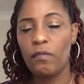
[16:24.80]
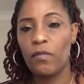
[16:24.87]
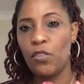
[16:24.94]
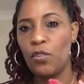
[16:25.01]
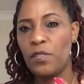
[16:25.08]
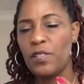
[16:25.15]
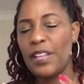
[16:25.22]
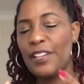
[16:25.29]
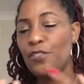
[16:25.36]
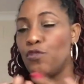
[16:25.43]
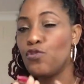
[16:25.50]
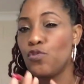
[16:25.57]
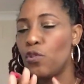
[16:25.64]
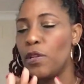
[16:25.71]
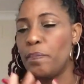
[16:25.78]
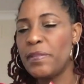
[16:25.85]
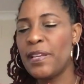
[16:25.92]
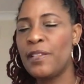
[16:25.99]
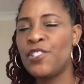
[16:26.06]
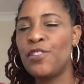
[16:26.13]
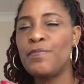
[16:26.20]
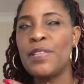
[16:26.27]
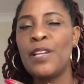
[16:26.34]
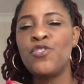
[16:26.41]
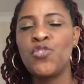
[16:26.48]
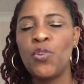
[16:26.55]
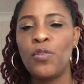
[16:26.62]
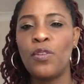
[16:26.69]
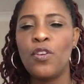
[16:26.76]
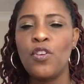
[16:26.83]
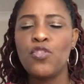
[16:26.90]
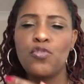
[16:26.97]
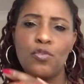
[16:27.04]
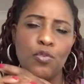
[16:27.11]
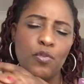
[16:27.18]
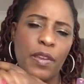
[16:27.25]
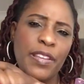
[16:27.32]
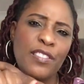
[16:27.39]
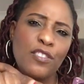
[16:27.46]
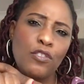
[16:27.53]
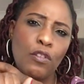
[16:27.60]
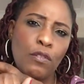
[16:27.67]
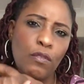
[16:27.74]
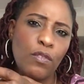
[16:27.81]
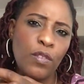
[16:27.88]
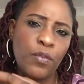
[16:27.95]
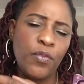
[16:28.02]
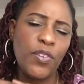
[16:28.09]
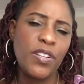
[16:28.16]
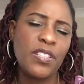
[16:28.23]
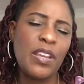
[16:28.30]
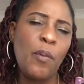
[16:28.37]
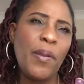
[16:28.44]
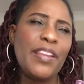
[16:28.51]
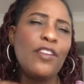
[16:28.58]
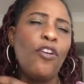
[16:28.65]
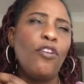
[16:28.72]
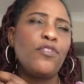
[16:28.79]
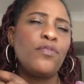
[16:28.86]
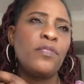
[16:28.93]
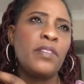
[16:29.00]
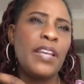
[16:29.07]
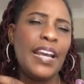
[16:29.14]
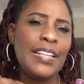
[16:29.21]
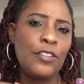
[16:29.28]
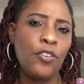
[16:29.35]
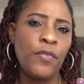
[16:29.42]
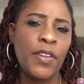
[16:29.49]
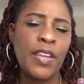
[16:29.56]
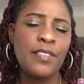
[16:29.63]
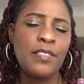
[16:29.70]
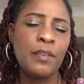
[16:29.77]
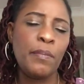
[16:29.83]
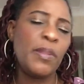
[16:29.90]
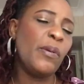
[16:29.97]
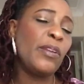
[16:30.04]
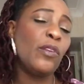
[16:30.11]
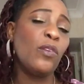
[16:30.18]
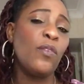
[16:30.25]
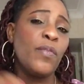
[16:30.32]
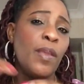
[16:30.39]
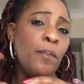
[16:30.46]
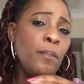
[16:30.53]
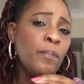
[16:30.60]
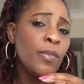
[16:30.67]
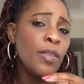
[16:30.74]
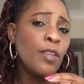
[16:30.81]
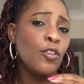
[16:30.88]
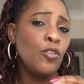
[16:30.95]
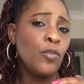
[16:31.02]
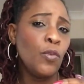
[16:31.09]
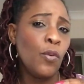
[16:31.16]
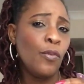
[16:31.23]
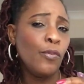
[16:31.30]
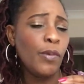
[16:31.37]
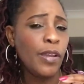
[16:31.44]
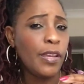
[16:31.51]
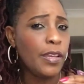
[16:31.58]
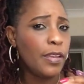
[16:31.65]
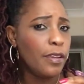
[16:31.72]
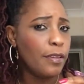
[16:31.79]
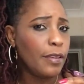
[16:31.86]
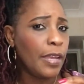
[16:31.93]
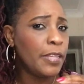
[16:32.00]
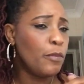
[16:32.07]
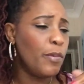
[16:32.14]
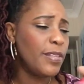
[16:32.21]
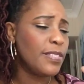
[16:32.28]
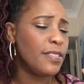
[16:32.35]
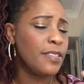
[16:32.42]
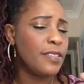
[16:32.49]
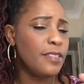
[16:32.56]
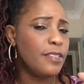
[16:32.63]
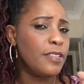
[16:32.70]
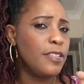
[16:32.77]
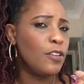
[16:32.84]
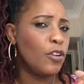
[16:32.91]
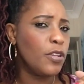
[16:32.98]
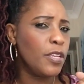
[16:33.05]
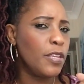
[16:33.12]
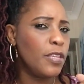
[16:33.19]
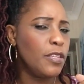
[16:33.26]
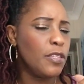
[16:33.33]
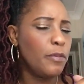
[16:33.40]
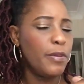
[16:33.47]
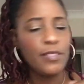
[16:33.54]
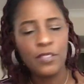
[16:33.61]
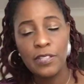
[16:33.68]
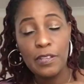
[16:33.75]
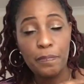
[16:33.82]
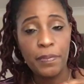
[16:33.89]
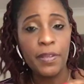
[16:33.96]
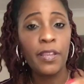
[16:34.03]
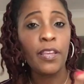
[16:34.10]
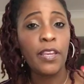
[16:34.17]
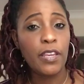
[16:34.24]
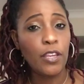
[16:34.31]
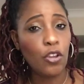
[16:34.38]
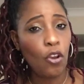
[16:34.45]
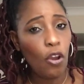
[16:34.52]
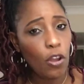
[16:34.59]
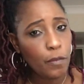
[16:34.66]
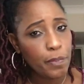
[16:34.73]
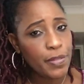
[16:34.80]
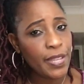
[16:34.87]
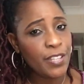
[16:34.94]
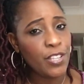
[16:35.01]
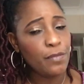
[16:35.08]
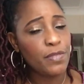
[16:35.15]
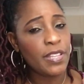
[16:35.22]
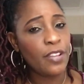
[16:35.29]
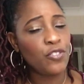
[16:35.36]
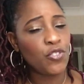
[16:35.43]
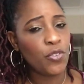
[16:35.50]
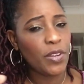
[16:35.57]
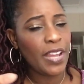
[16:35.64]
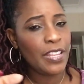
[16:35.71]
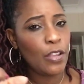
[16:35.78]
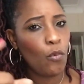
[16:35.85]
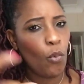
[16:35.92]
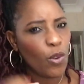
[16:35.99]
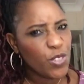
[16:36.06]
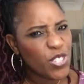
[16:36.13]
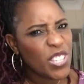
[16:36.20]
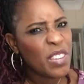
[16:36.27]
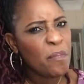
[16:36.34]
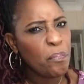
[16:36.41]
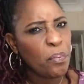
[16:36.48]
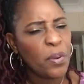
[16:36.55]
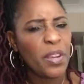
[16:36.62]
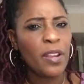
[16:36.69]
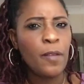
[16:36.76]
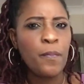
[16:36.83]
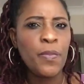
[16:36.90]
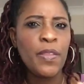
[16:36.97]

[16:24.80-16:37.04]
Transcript: You understand? He took only Peter, James, and John. So those were his close friends. And when he got to the Garden of Gethsemane, when all of them, you know, were and he went, he he he they were sleeping. He called Peter, James, and John, and they watched him pray.